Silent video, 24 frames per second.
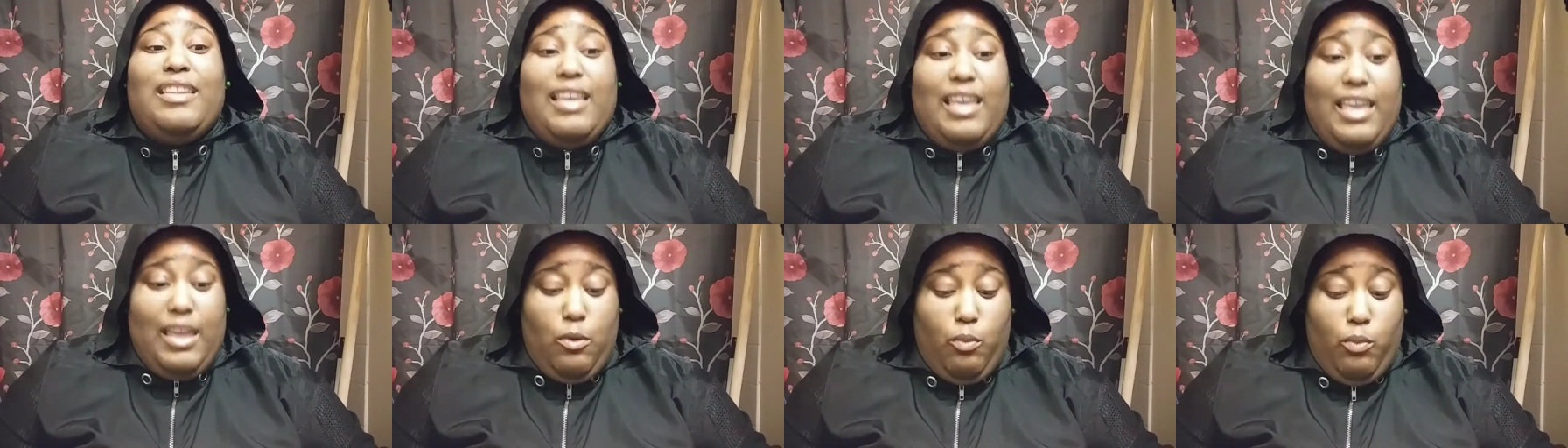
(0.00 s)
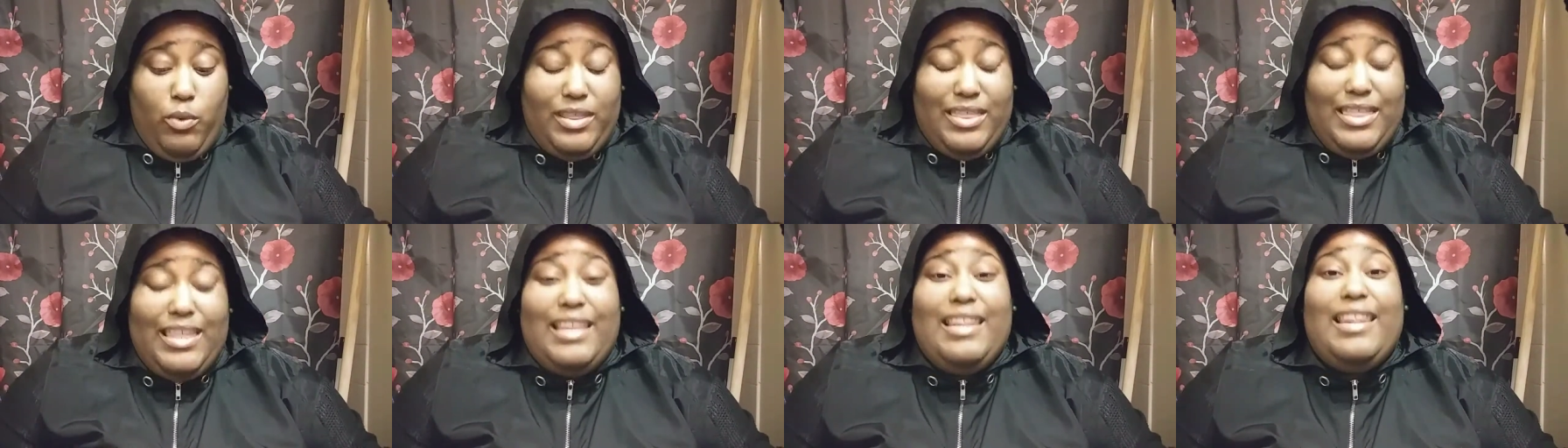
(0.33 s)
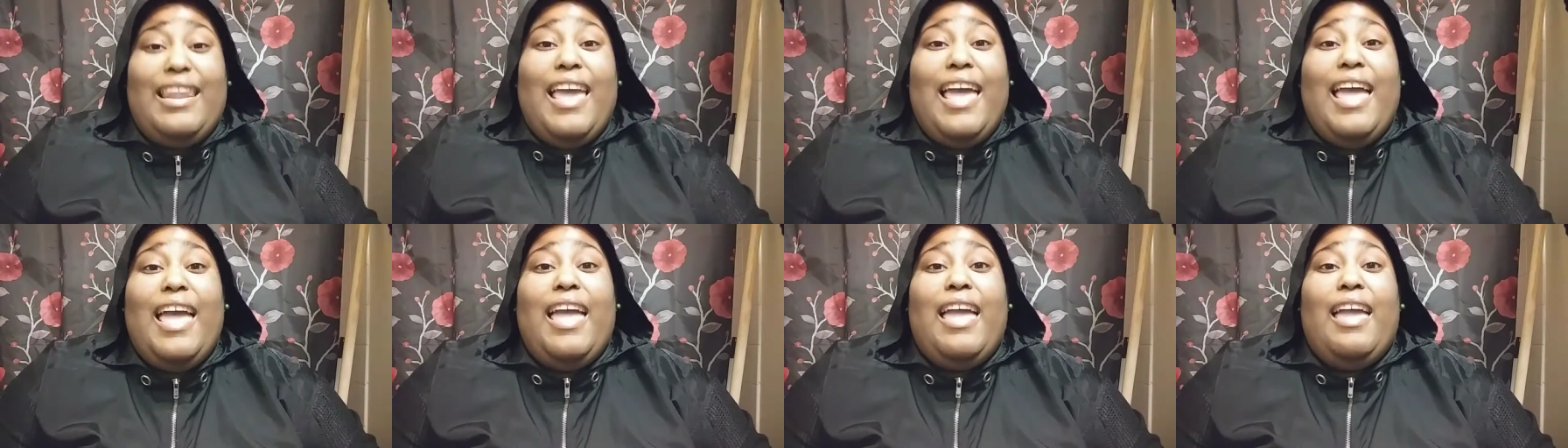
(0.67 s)
And within
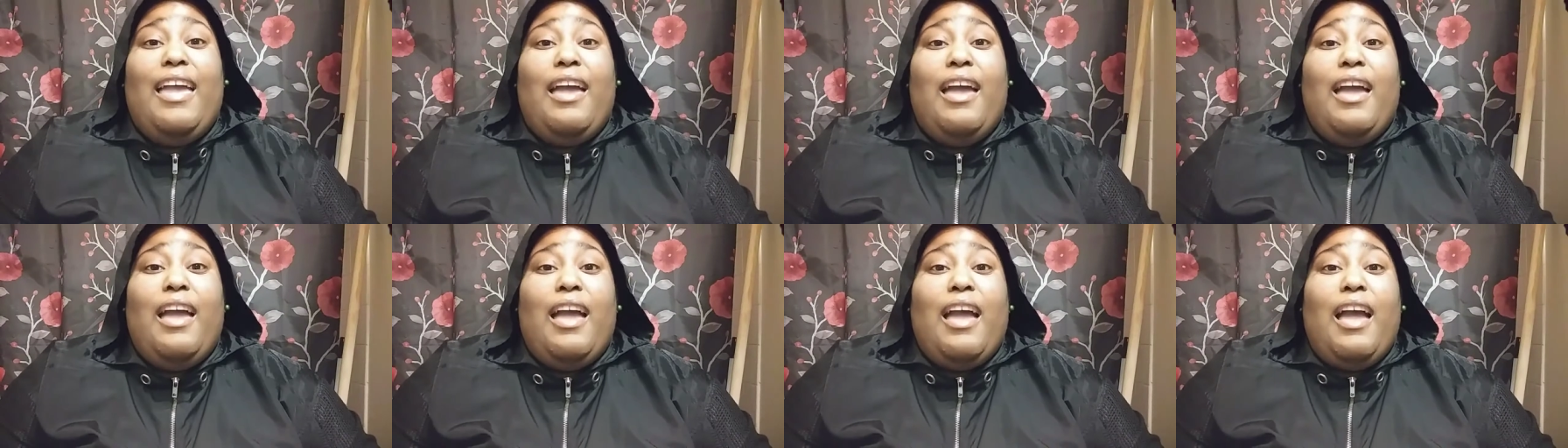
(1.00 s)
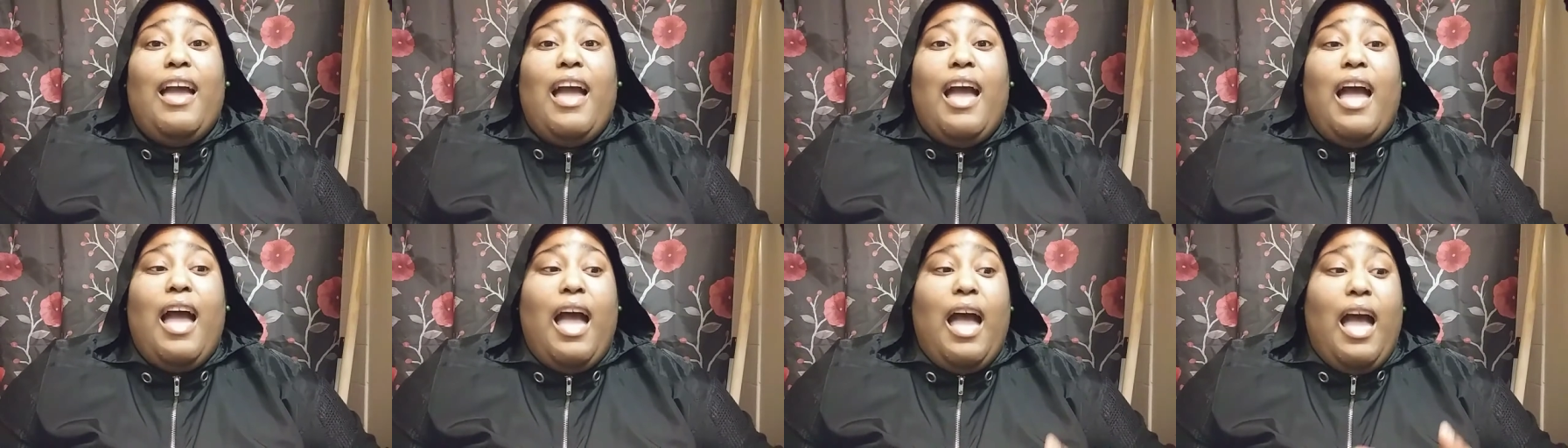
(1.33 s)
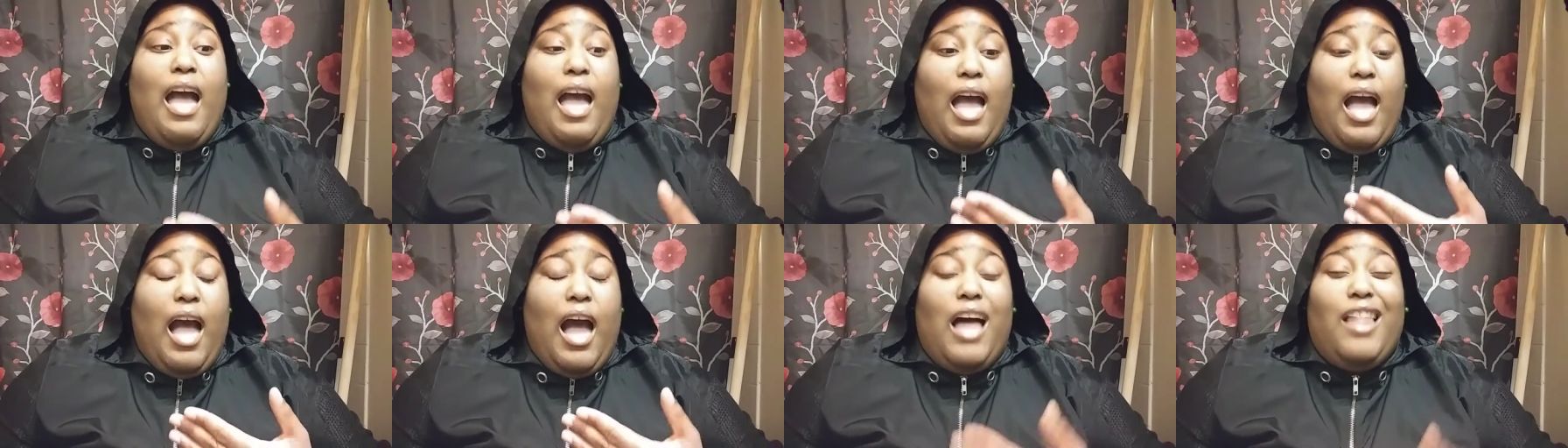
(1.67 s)
that,
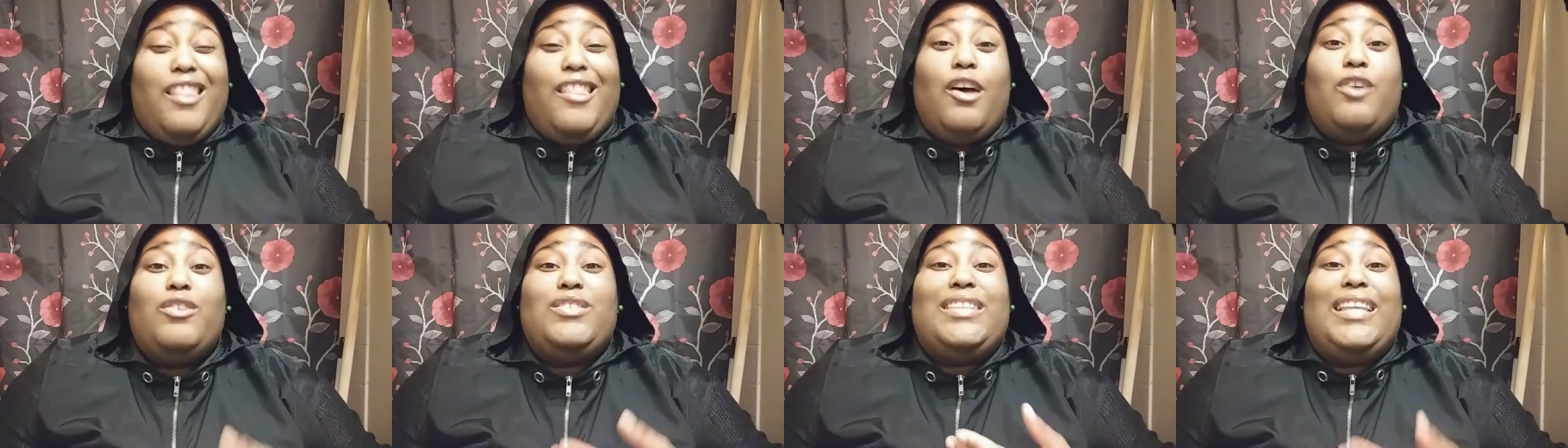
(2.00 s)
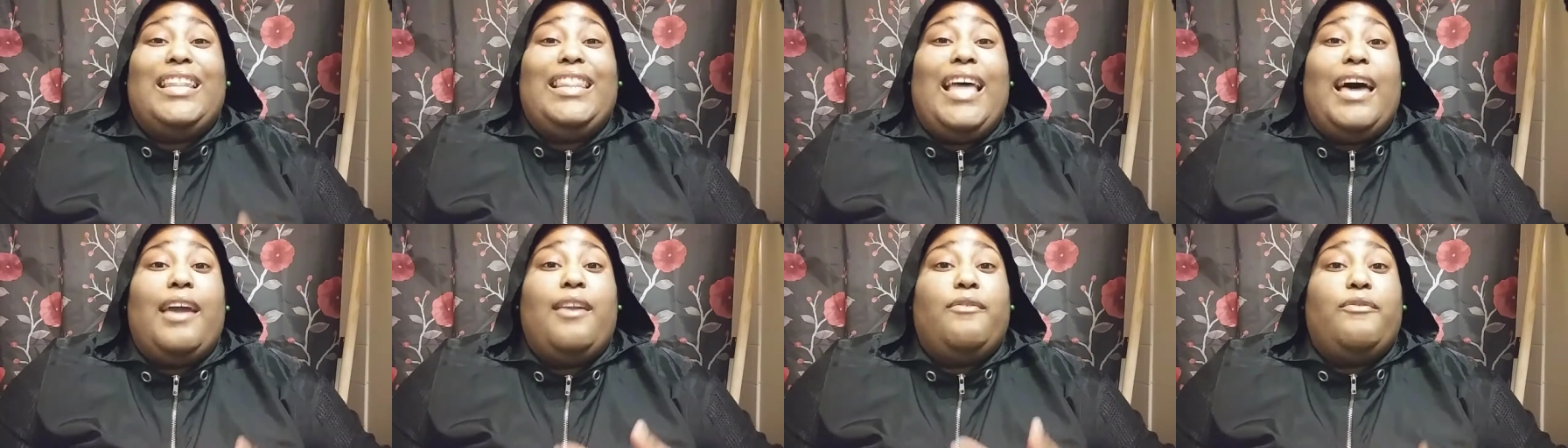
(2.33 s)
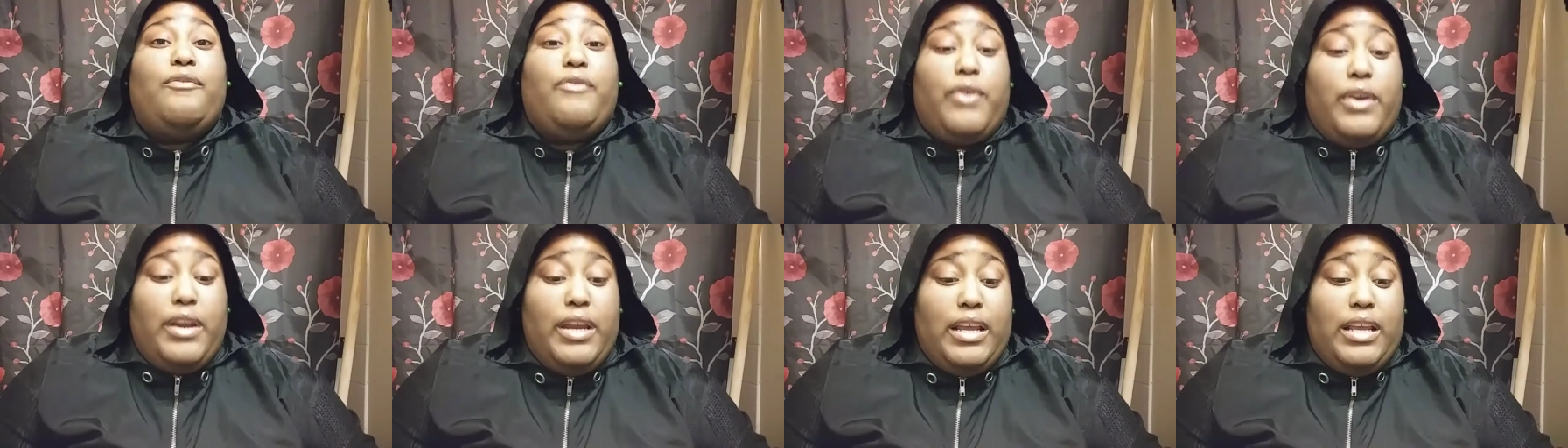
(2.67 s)
I lost a lot of
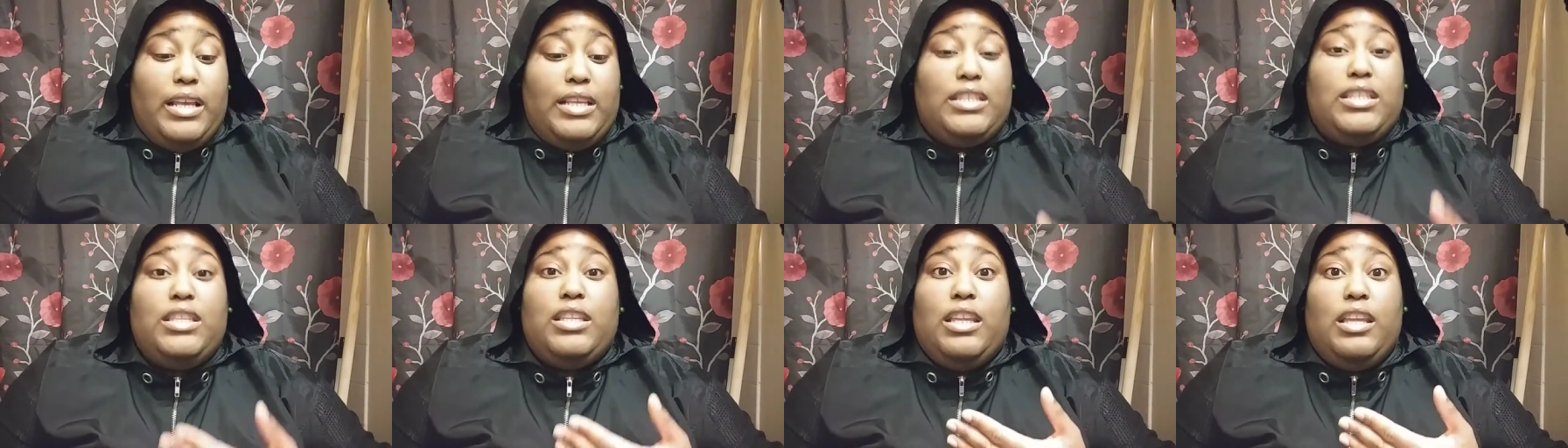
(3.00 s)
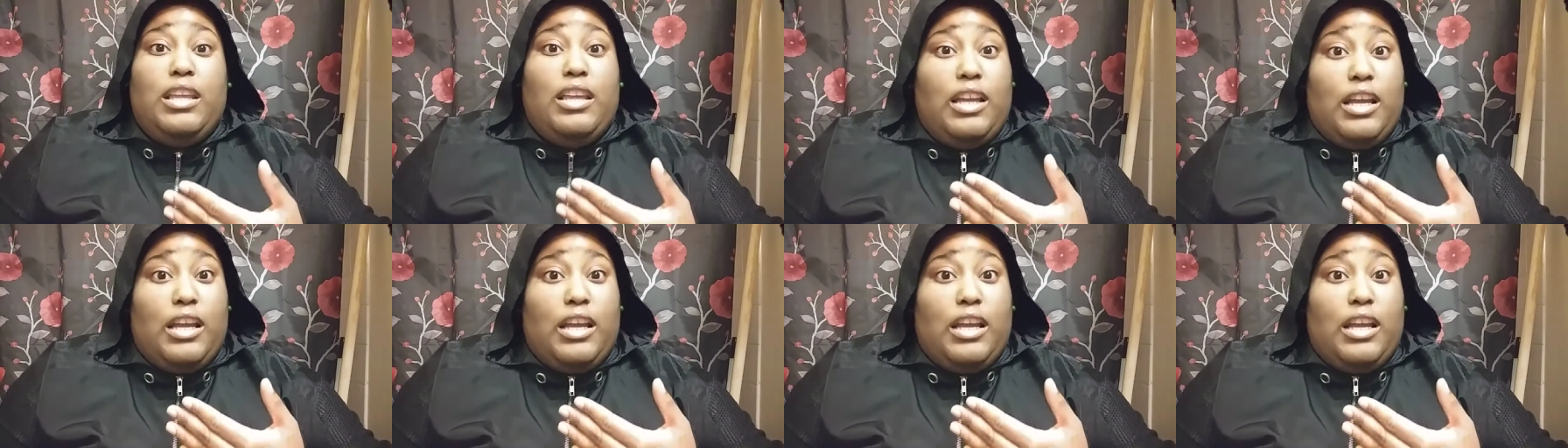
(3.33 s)
friends,